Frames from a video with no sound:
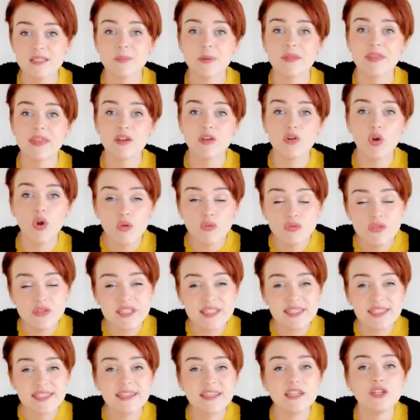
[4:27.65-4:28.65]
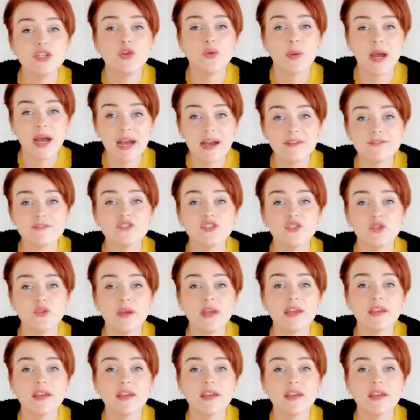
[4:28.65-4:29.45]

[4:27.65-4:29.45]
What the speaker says: but then obviously you have to